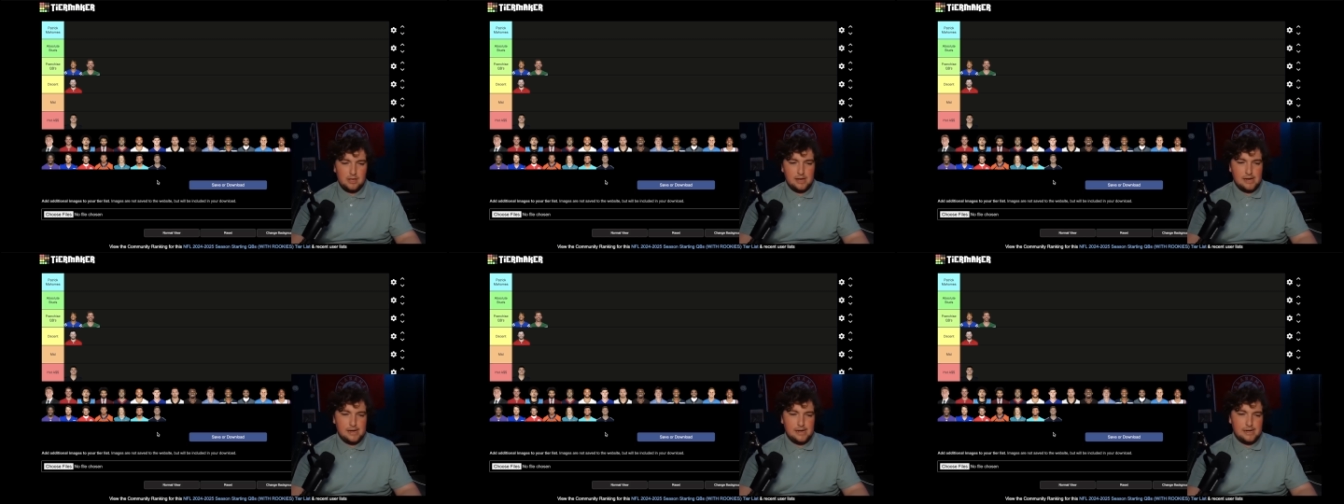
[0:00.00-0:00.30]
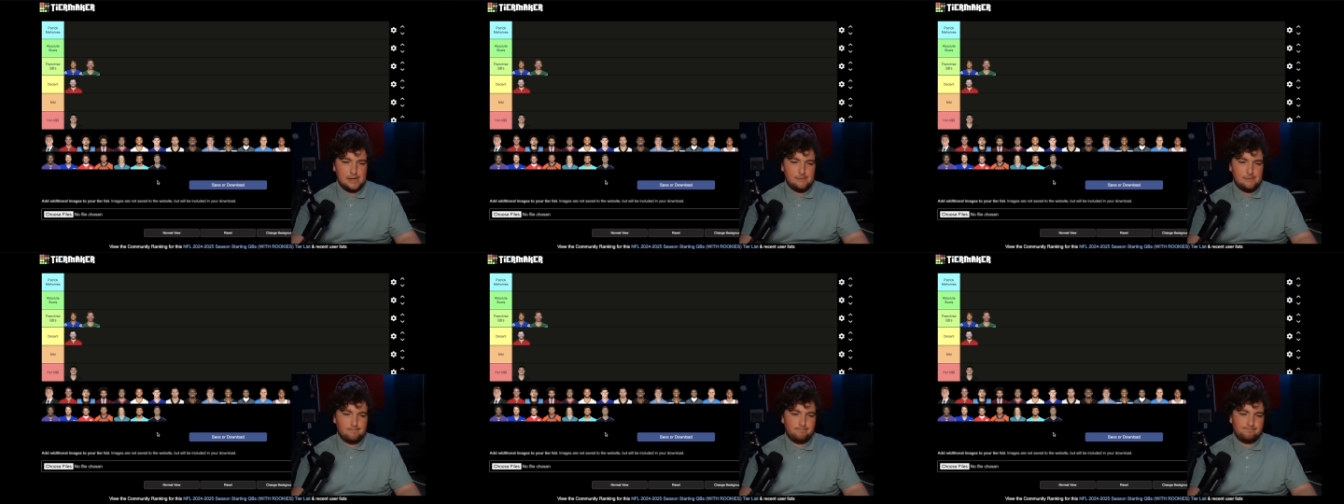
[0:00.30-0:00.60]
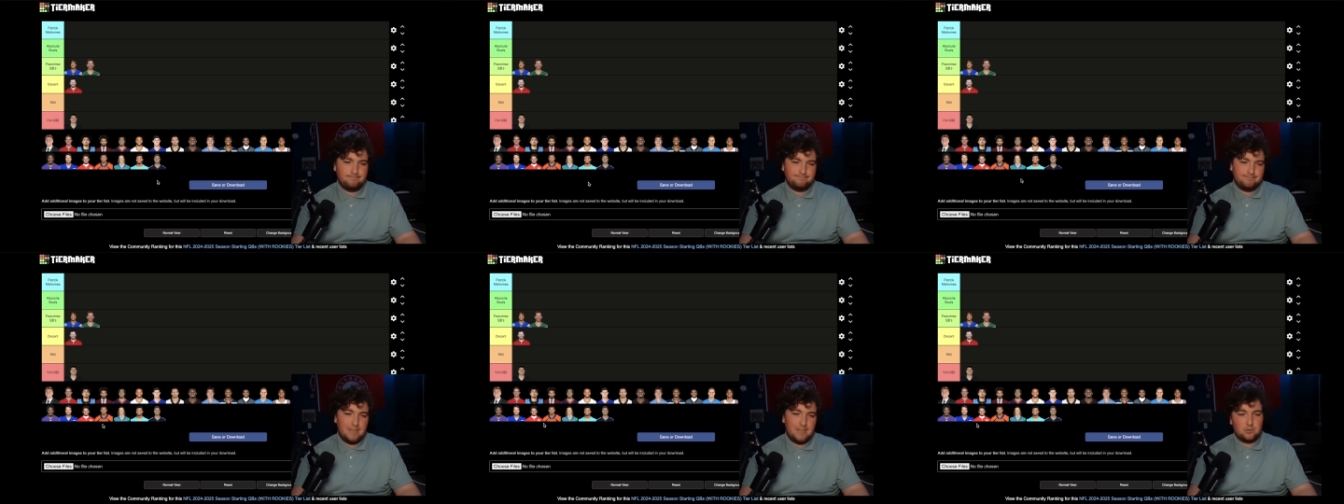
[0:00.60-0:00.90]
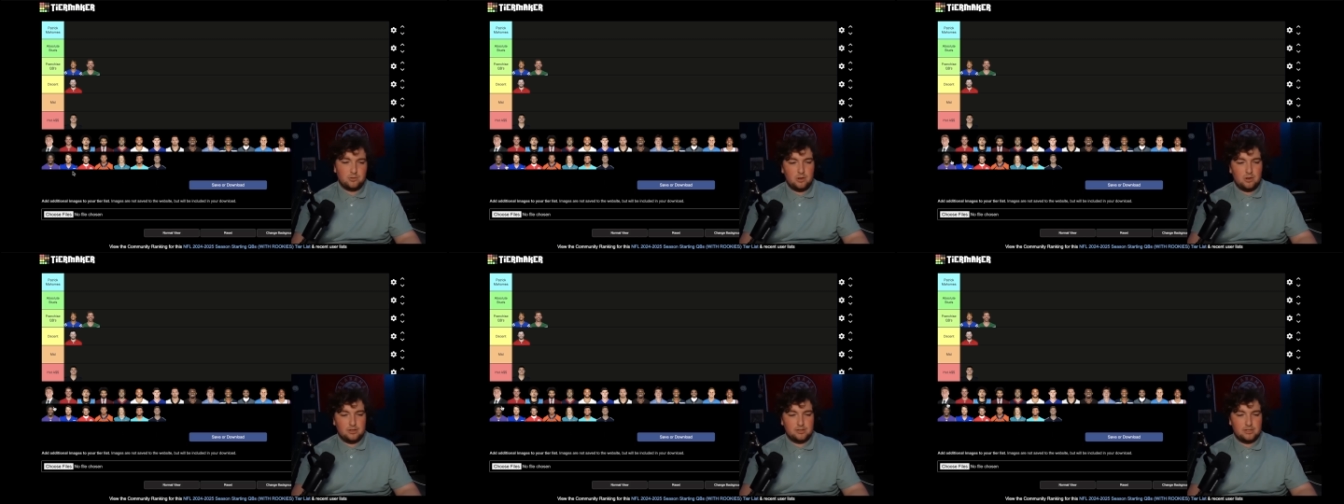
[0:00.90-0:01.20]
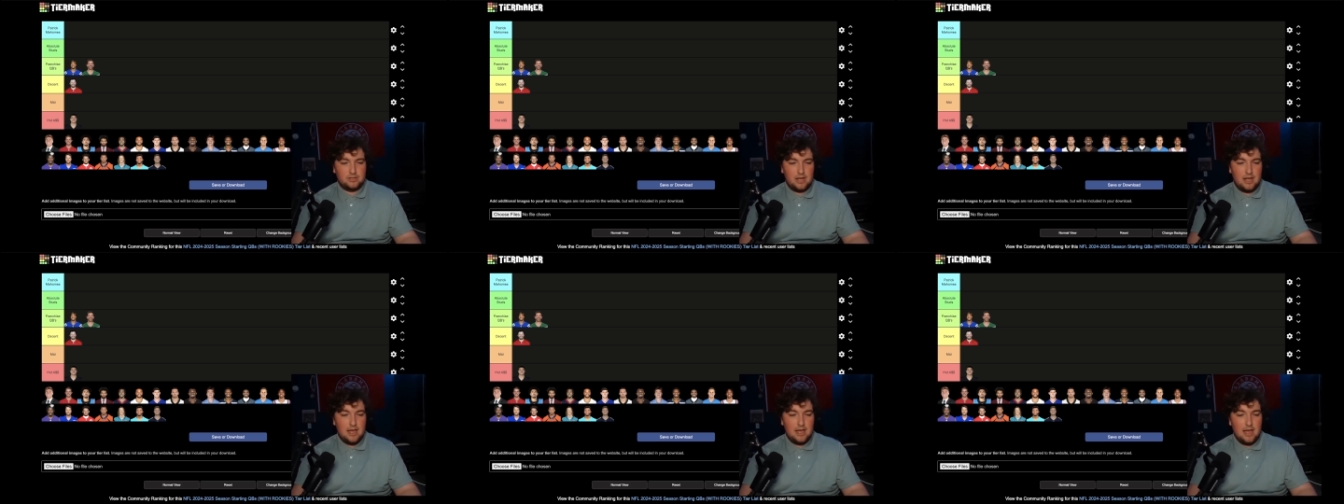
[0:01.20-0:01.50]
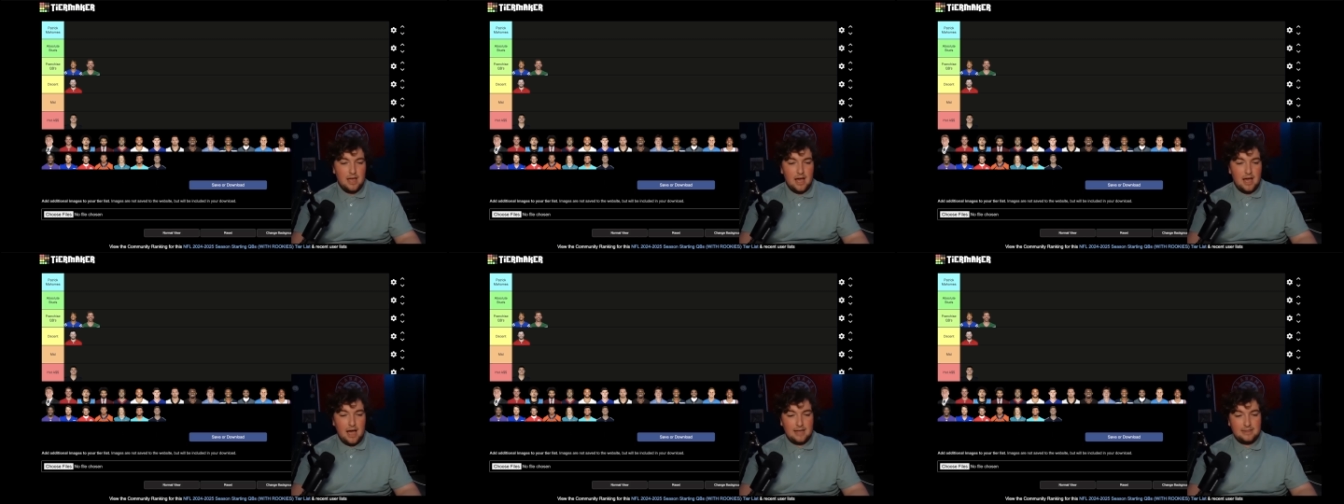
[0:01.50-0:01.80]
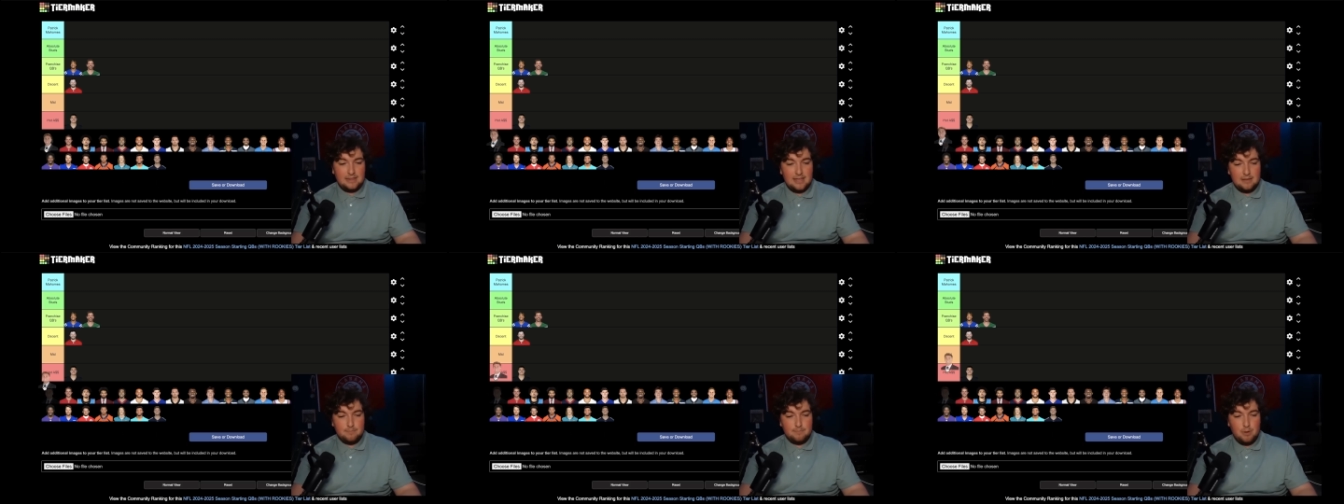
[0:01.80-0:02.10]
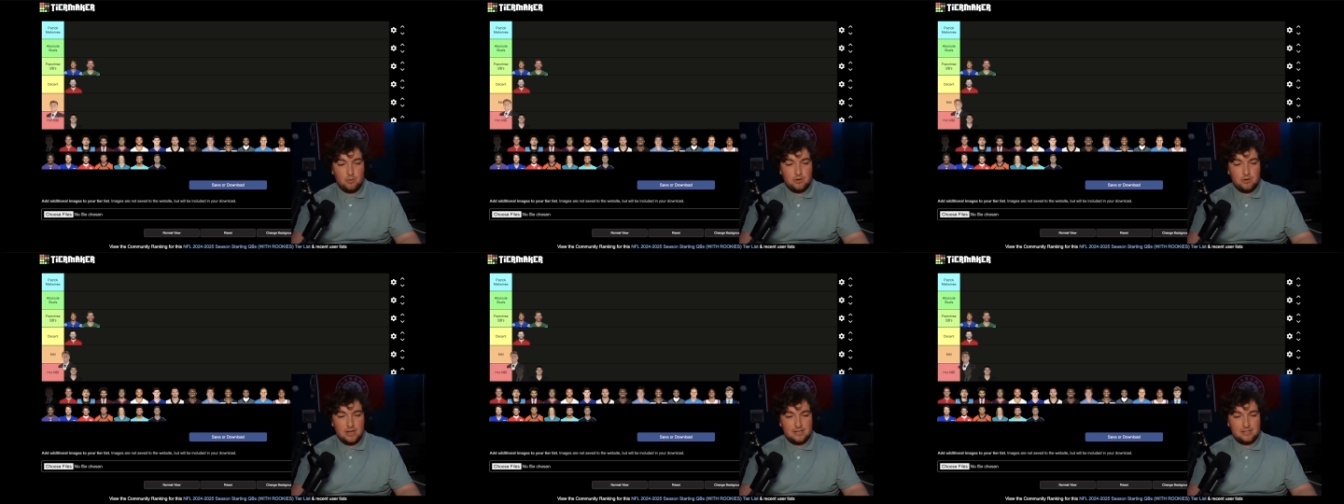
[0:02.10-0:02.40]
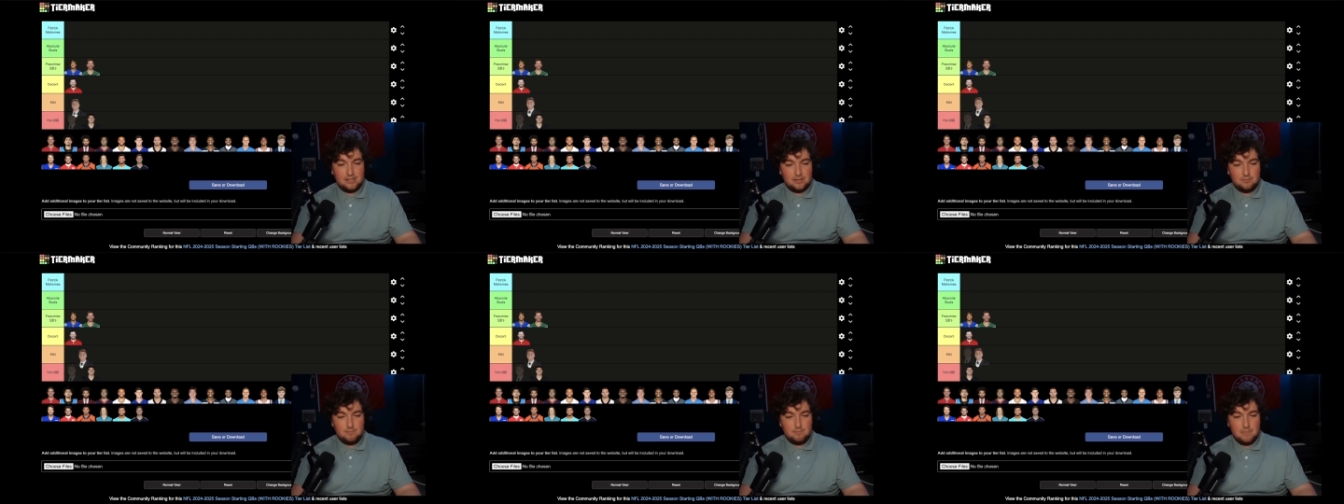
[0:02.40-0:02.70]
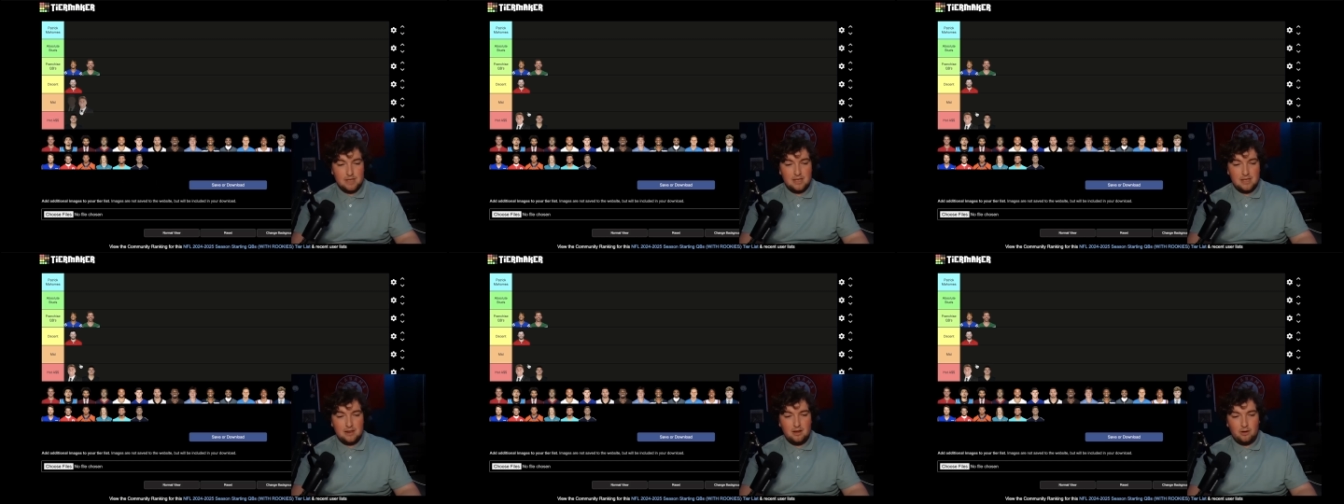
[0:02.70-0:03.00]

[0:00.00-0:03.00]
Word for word: That's what I'll say. I think Bo Nix is mid,